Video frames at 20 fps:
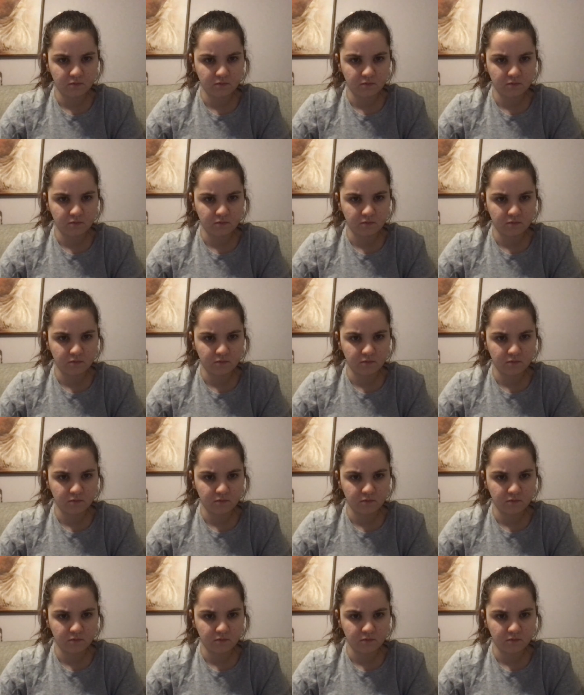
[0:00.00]

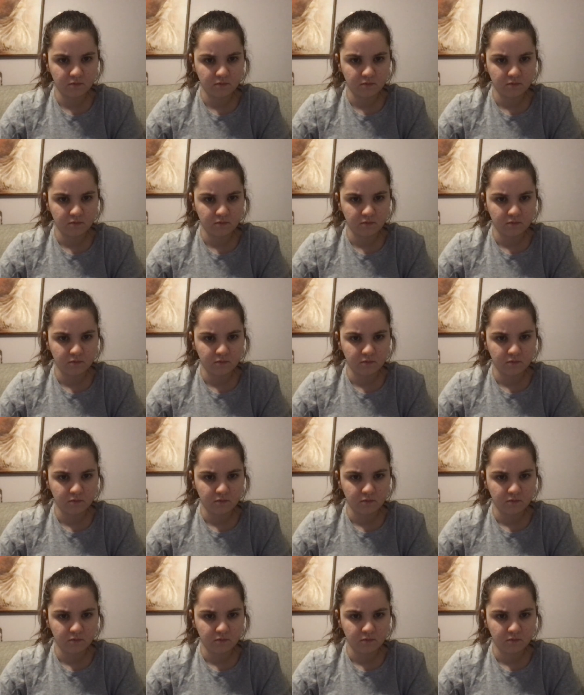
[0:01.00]

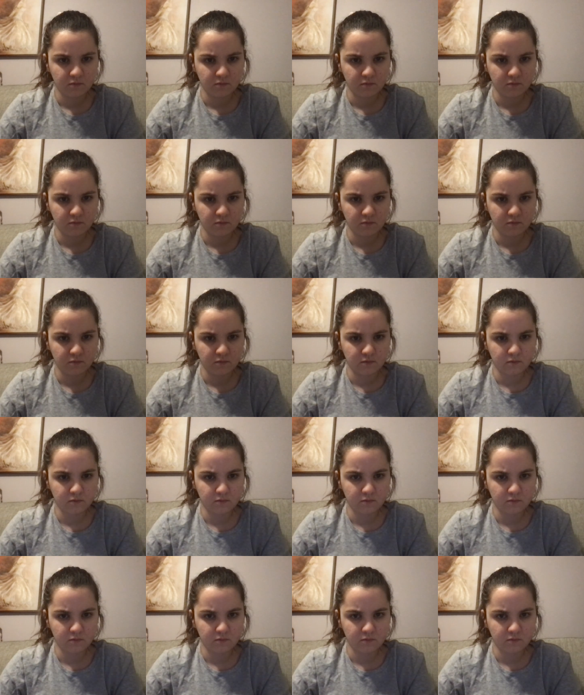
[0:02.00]

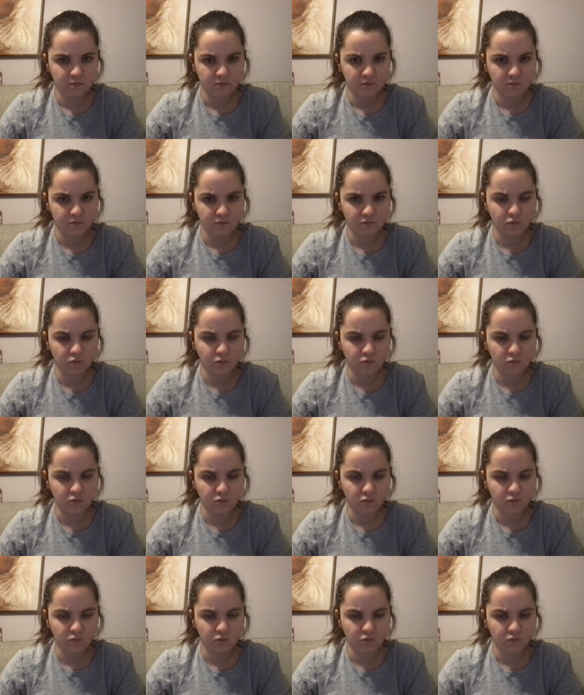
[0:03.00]
Nothing is said.